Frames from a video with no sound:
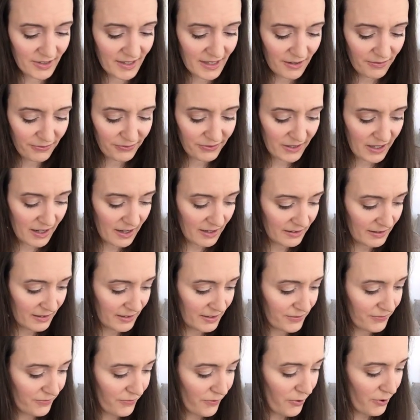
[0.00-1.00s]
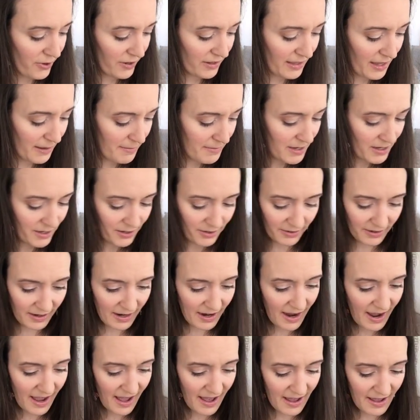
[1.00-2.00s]
the Flawless 4. Let me
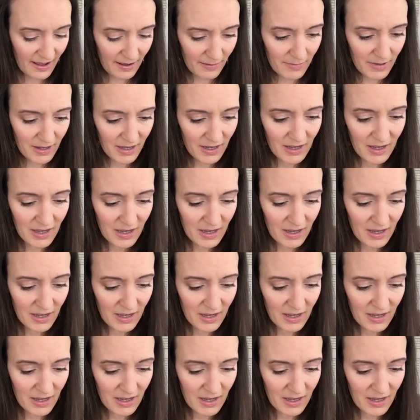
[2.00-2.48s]
grab,